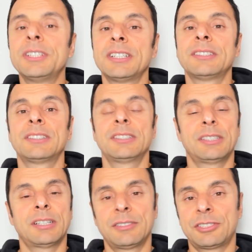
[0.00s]
it.
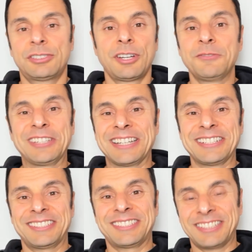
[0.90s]
Don't
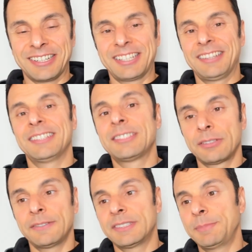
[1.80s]
get stuck in this sort
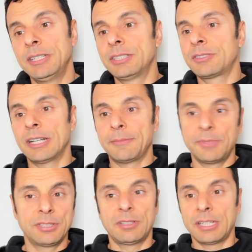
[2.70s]
of speed trap
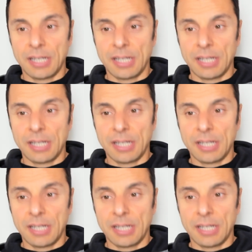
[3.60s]
where you're like,